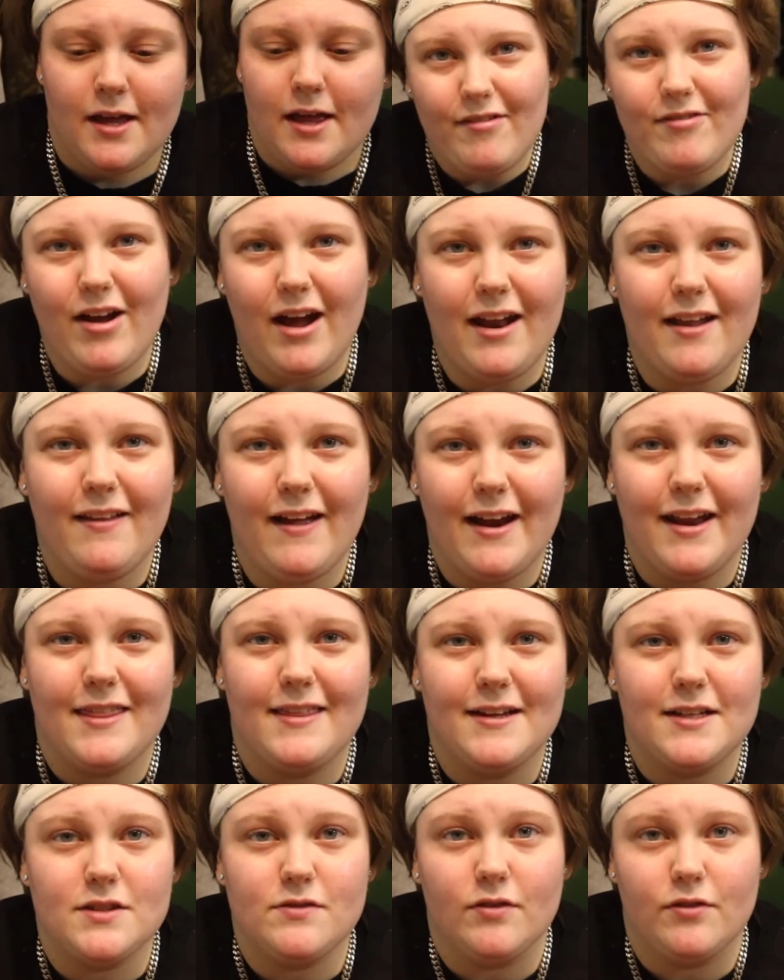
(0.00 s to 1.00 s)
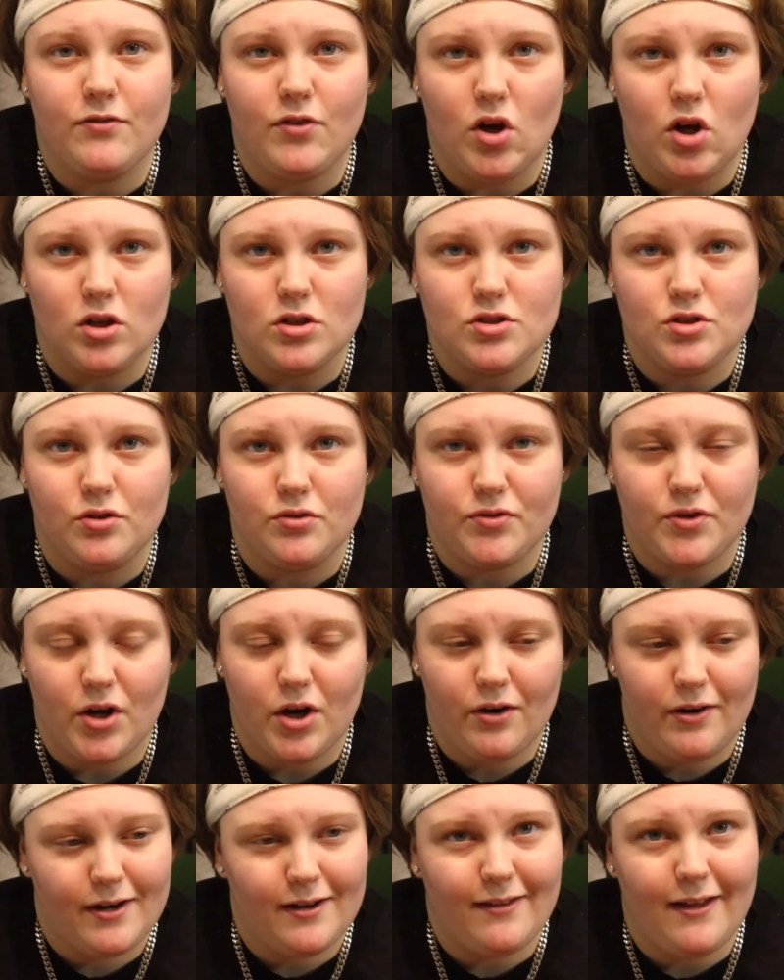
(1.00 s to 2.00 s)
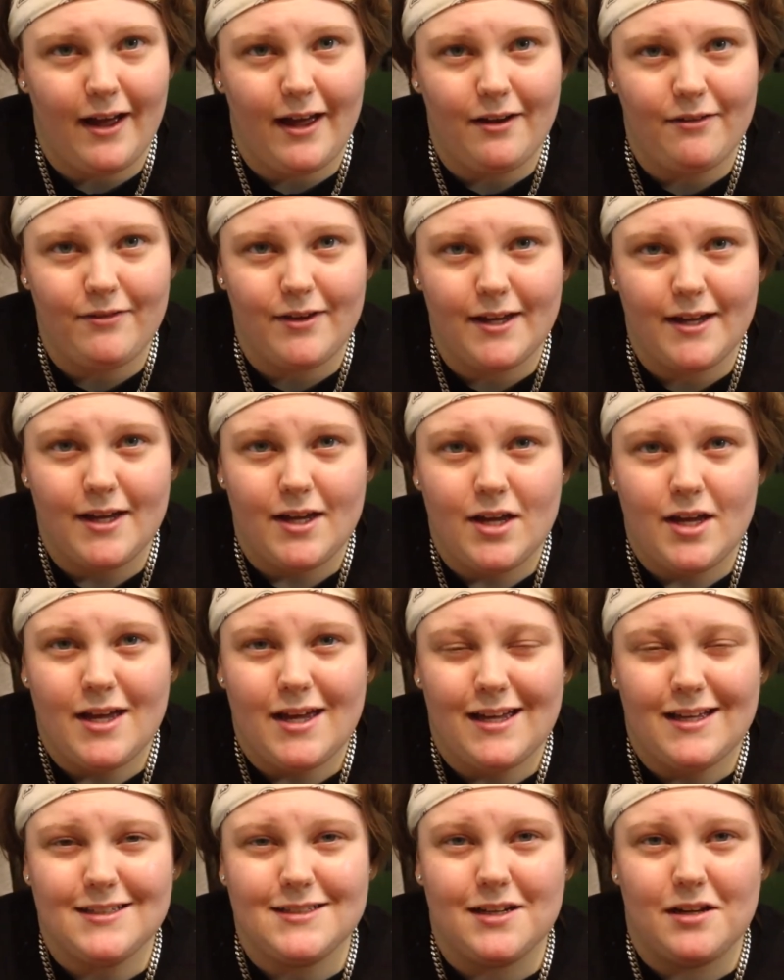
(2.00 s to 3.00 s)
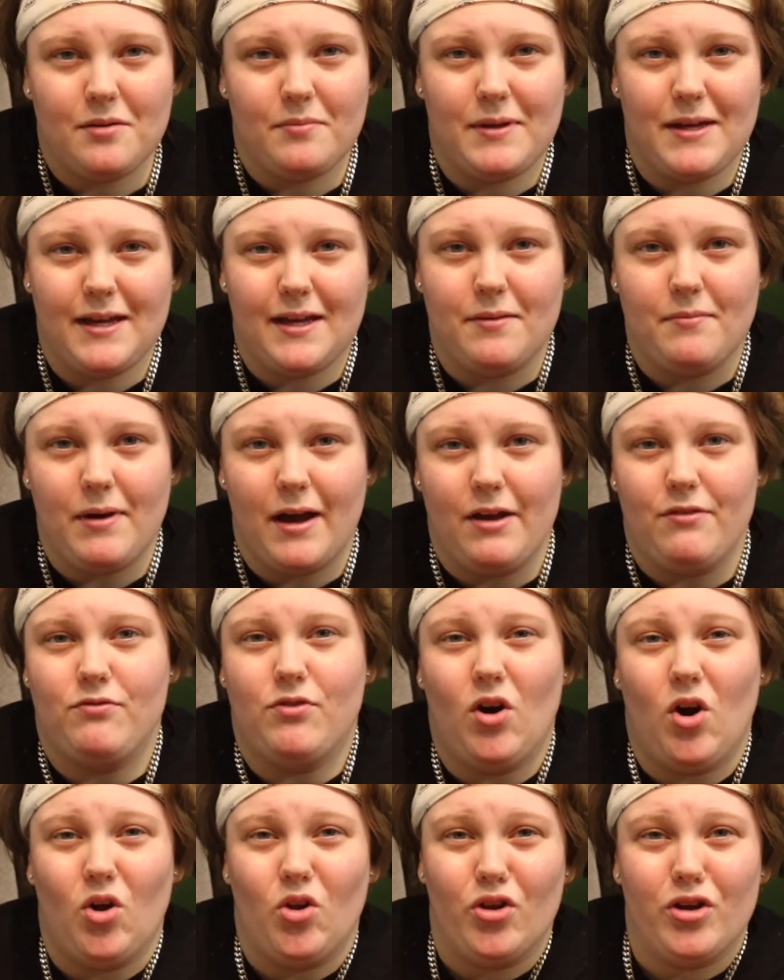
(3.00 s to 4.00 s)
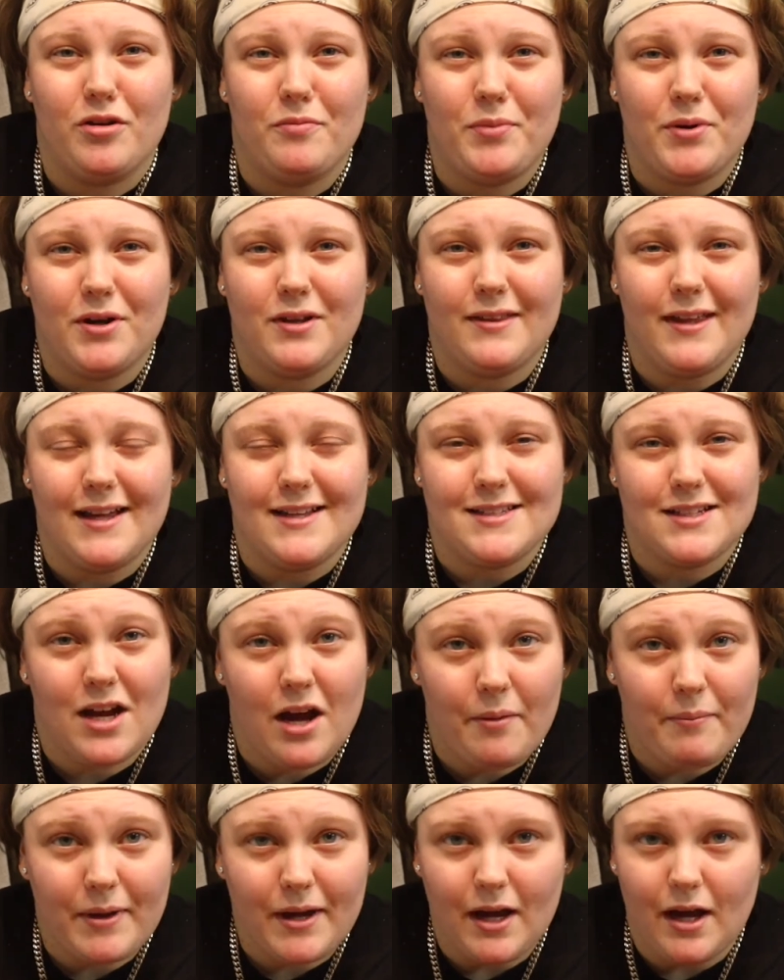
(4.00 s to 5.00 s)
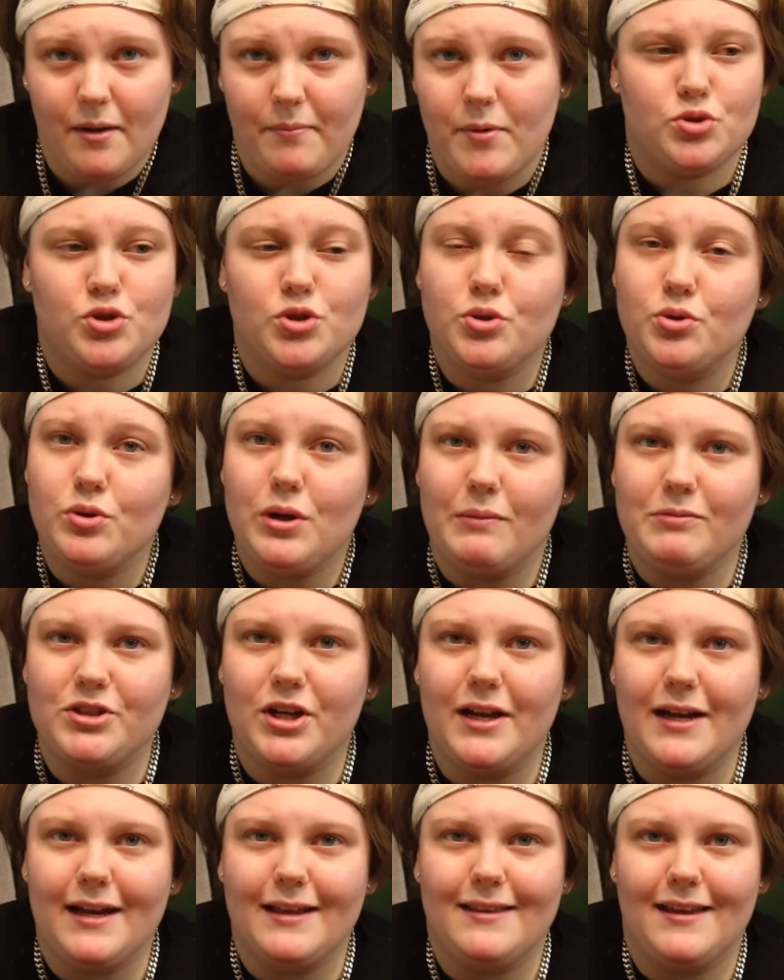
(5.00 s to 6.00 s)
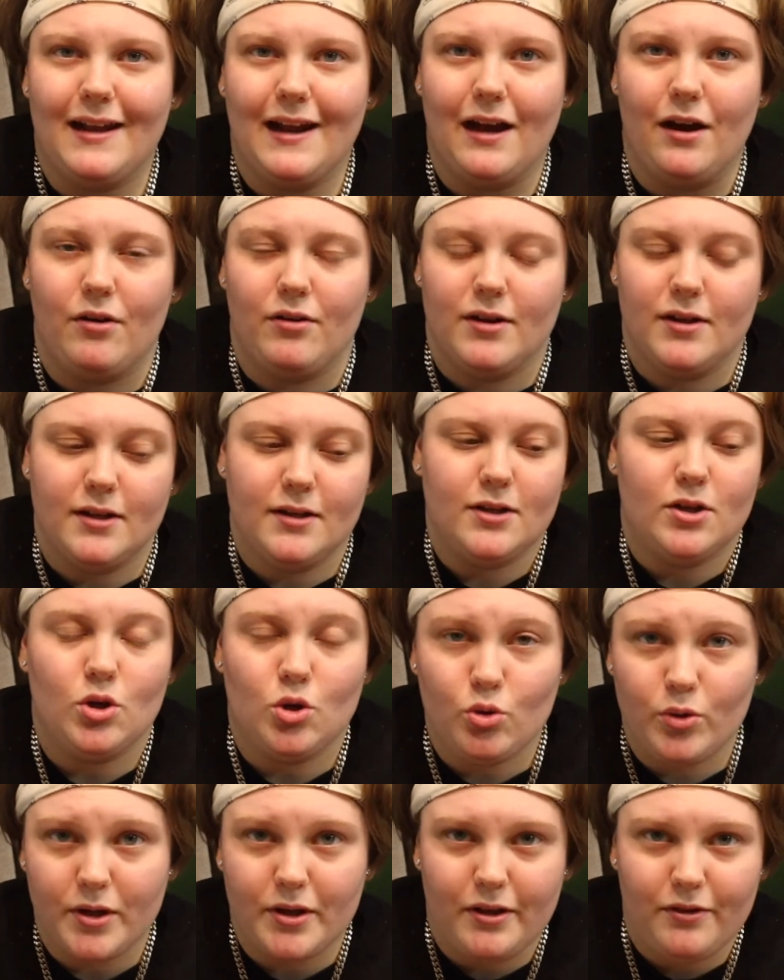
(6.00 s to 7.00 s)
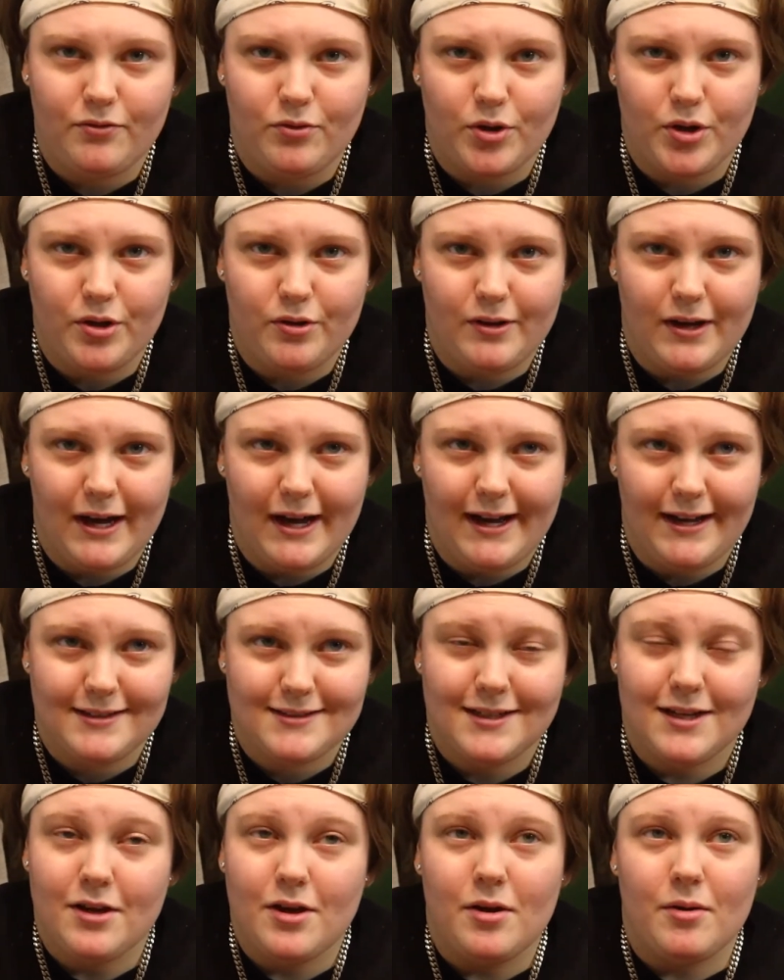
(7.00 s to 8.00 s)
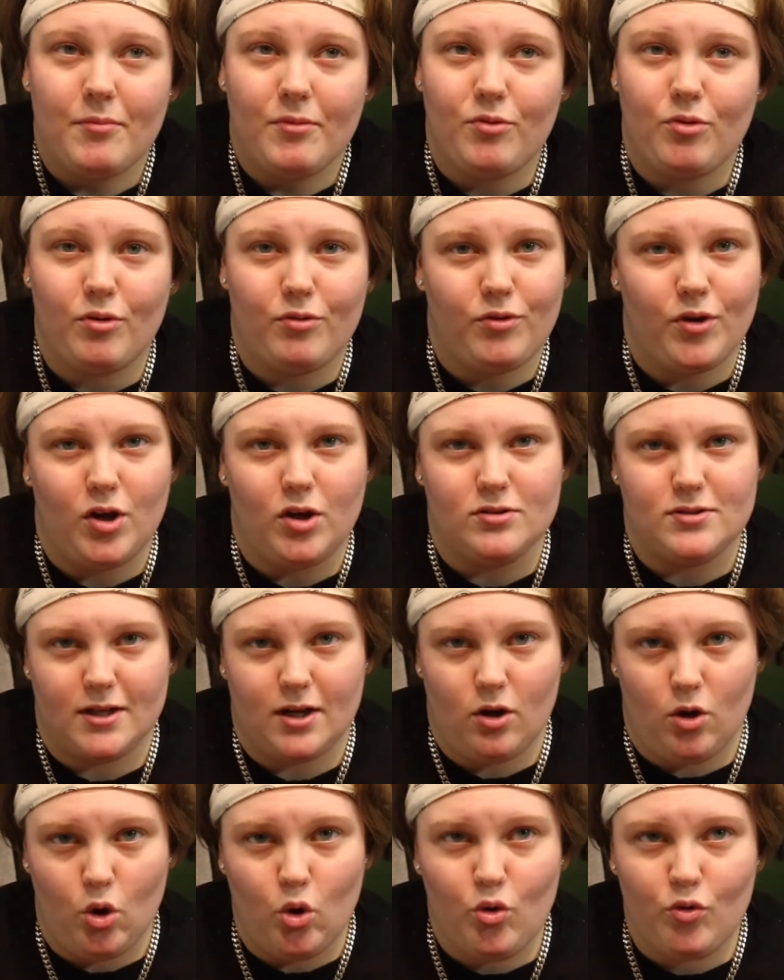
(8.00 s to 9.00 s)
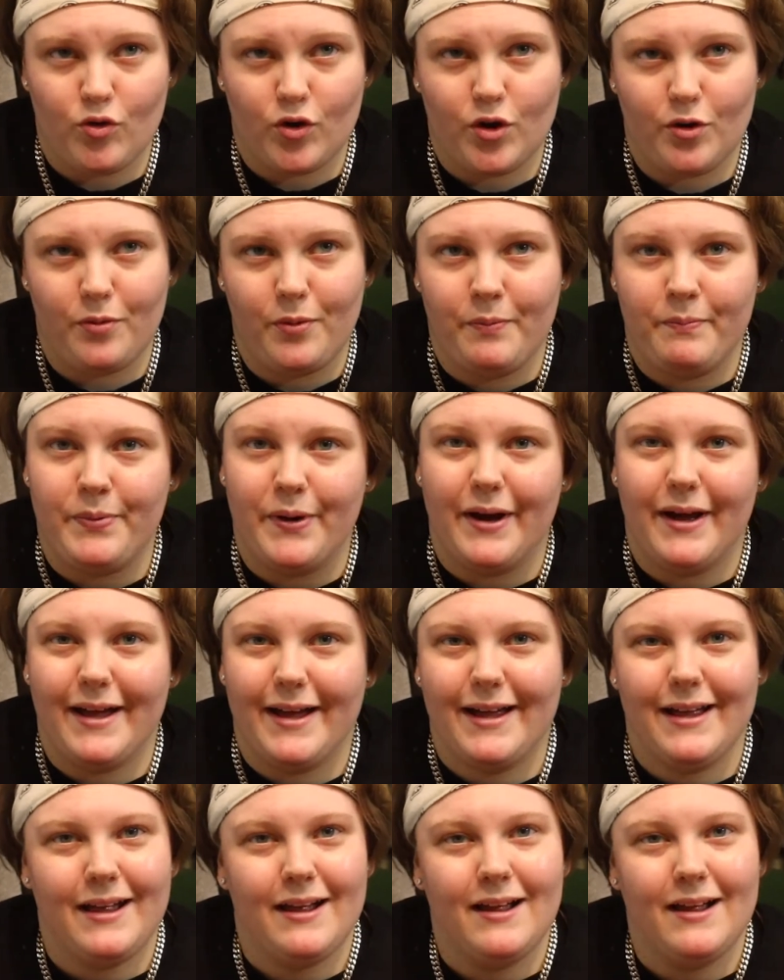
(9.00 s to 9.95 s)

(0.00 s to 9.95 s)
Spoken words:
I've got a lot of things for fall so far, and a lot of it is going to be in my fall lookbook that's coming up soon. I'm trying to get that out quickly for you guys before fall is like over, but